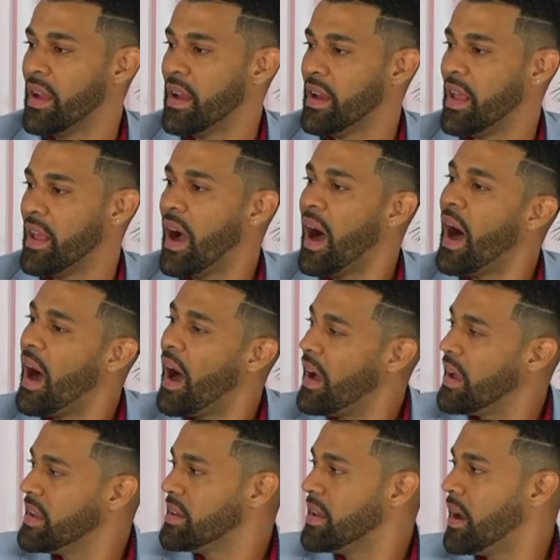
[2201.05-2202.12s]
they
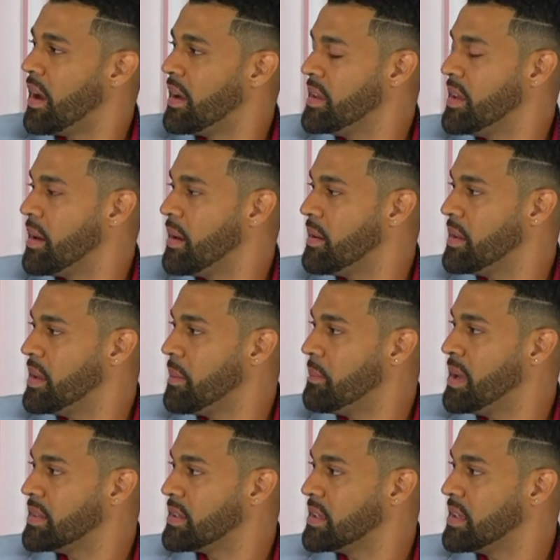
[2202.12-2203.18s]
are in a
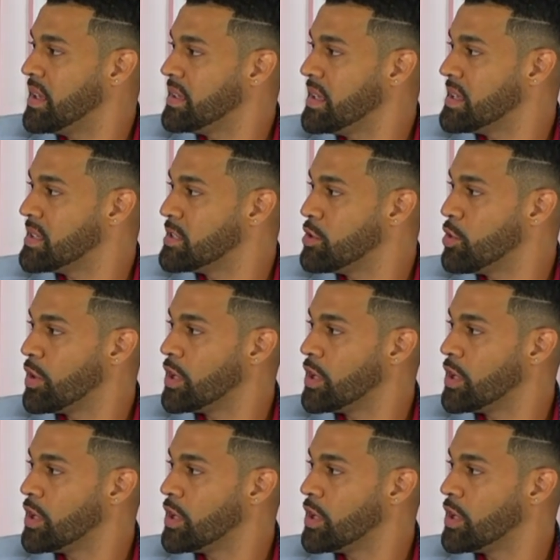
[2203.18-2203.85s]
mental health issue,